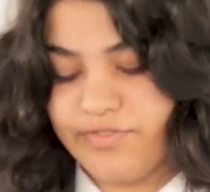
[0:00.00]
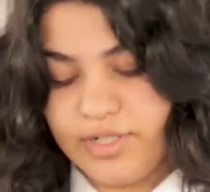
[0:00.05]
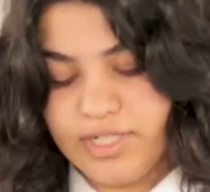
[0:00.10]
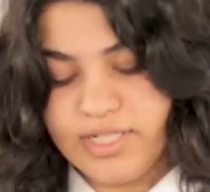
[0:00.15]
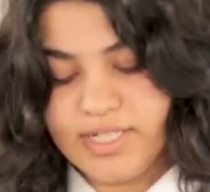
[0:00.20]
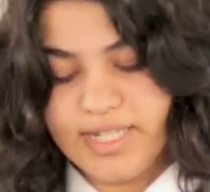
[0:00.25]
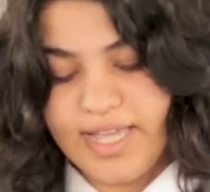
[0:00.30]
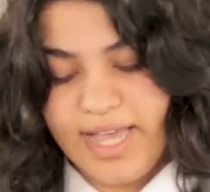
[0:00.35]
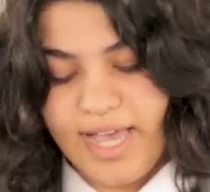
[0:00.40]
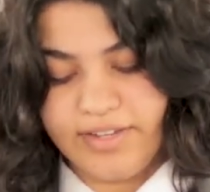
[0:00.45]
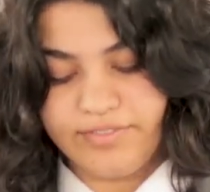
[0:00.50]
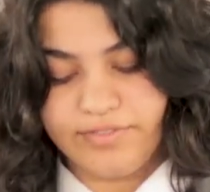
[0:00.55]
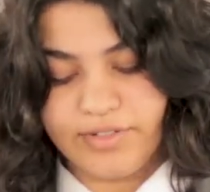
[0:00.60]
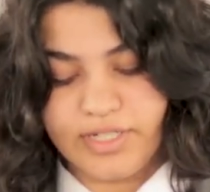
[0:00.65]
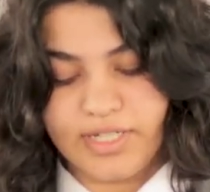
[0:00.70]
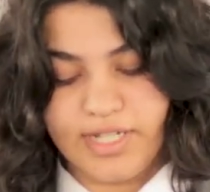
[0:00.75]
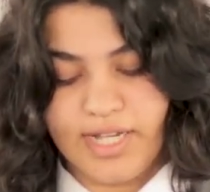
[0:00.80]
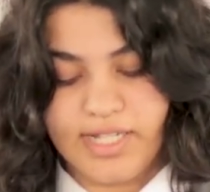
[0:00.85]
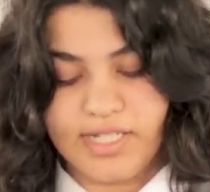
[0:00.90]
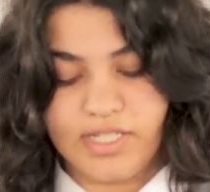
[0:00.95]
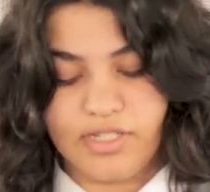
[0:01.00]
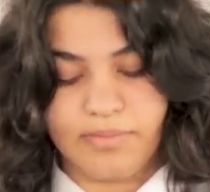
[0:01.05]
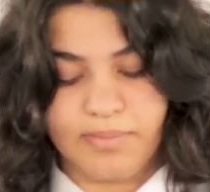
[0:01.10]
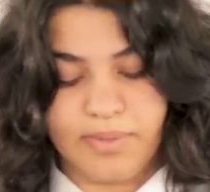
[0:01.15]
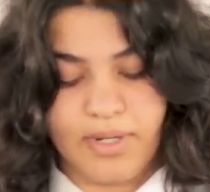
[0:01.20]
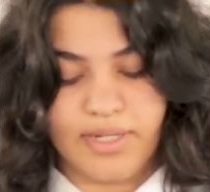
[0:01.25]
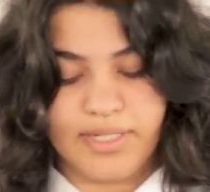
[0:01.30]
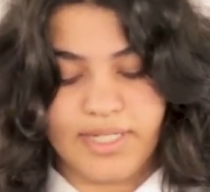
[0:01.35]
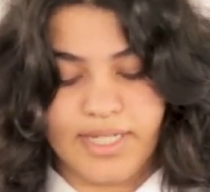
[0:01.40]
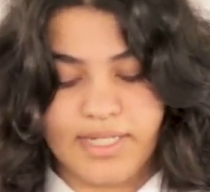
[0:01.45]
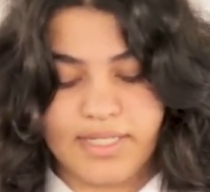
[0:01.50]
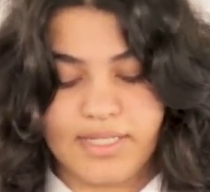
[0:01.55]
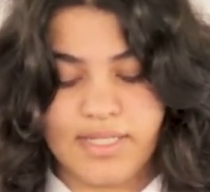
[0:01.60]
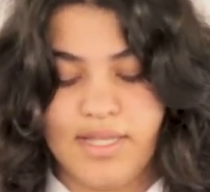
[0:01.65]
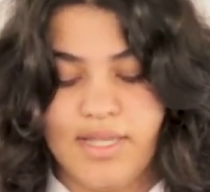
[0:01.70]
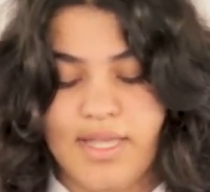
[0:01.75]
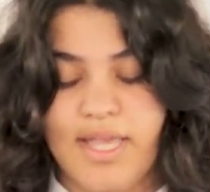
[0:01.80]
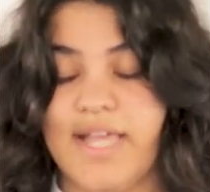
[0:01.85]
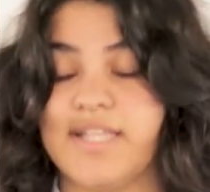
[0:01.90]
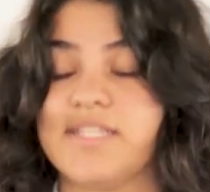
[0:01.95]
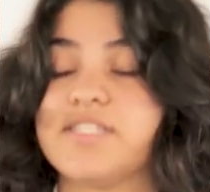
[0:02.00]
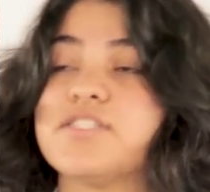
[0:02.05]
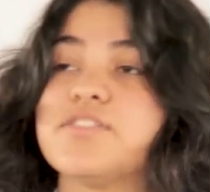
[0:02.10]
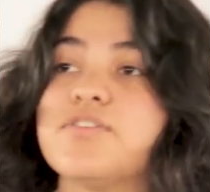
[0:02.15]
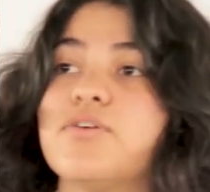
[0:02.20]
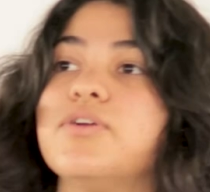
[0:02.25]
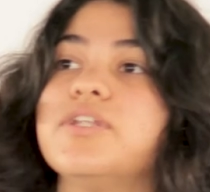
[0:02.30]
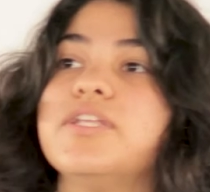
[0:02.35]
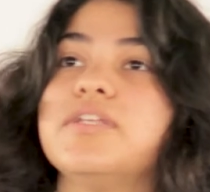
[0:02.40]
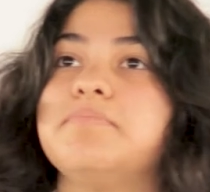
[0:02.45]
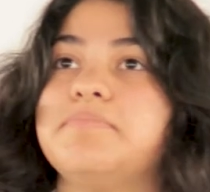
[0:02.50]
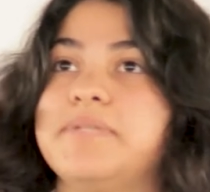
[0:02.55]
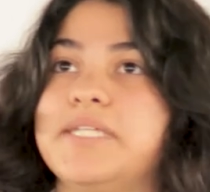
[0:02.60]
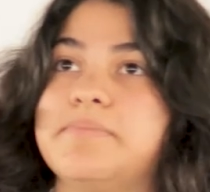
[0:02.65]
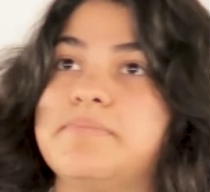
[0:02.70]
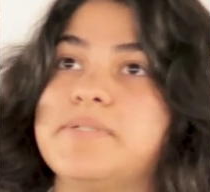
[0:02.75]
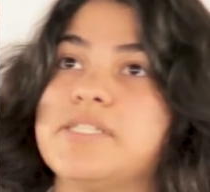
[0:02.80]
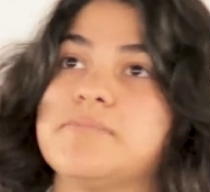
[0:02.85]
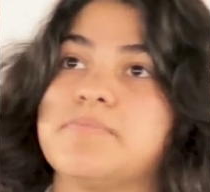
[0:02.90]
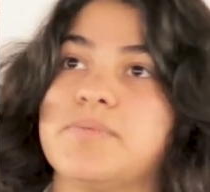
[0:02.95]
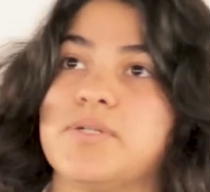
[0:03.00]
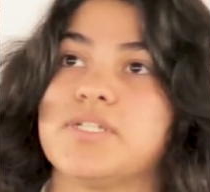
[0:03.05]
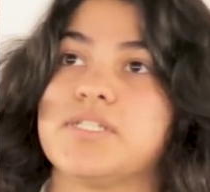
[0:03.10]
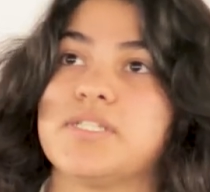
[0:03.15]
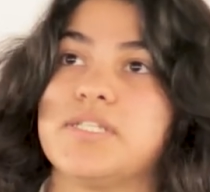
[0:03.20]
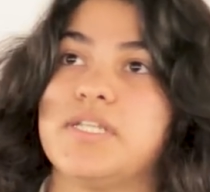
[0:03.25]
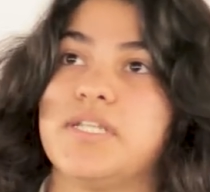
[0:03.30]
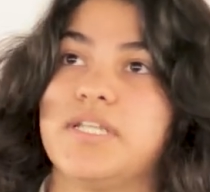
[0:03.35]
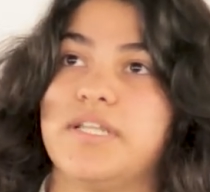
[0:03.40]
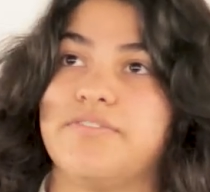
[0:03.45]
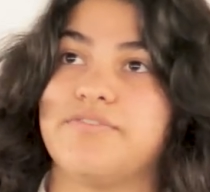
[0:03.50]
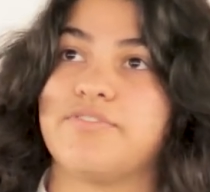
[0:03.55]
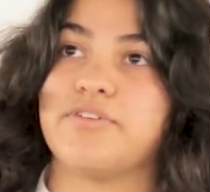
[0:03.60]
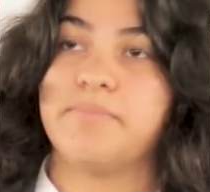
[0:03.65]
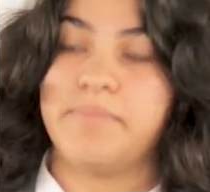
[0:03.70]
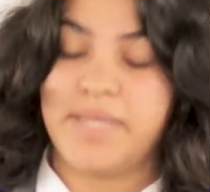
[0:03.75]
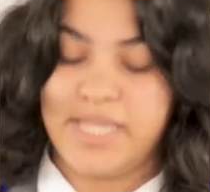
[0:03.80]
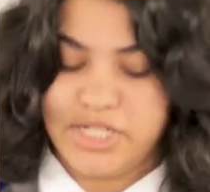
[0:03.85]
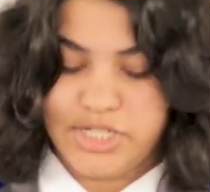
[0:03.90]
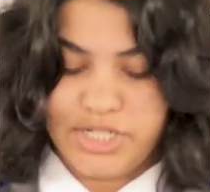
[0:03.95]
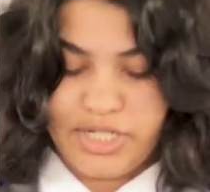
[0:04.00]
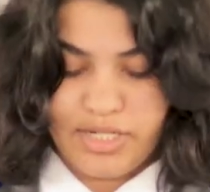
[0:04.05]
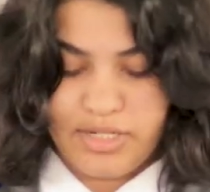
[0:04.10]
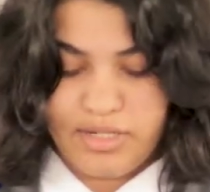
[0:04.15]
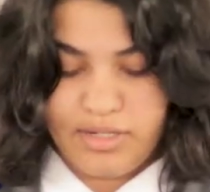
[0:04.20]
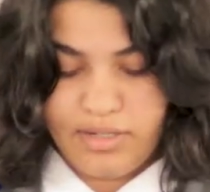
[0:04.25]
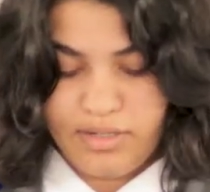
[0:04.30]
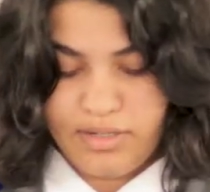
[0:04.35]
falsely advertised their products and stolen people's personal information.